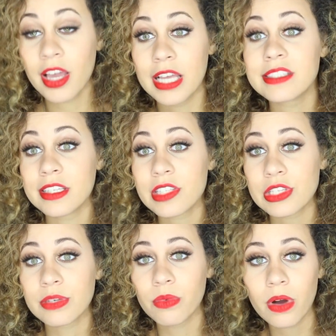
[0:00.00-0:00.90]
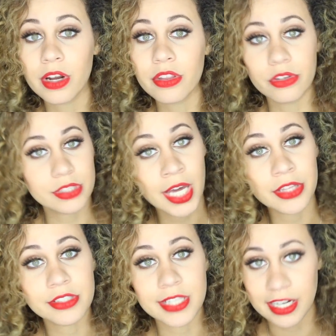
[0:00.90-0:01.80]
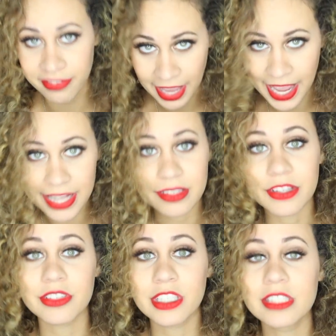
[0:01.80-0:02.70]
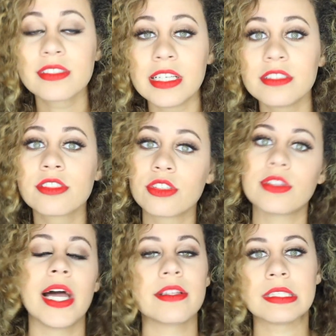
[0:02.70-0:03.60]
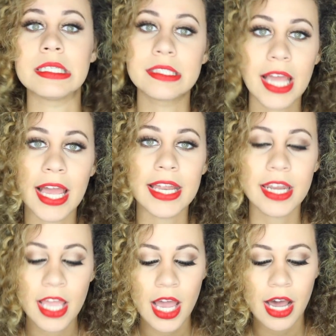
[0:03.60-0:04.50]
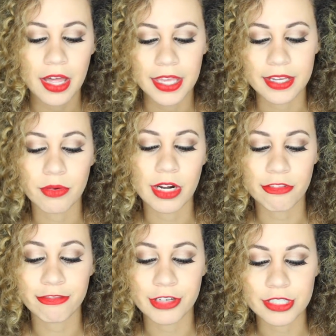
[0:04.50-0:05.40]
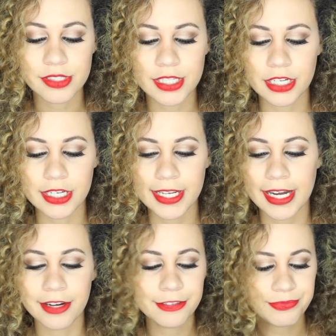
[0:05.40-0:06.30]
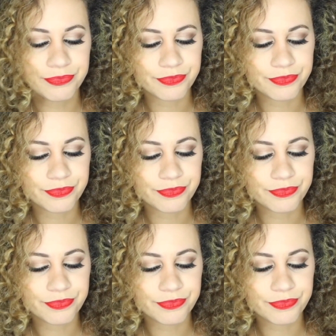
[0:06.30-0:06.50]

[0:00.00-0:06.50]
Because this is one of those colors that I've had literally since 2010, like when I first started out.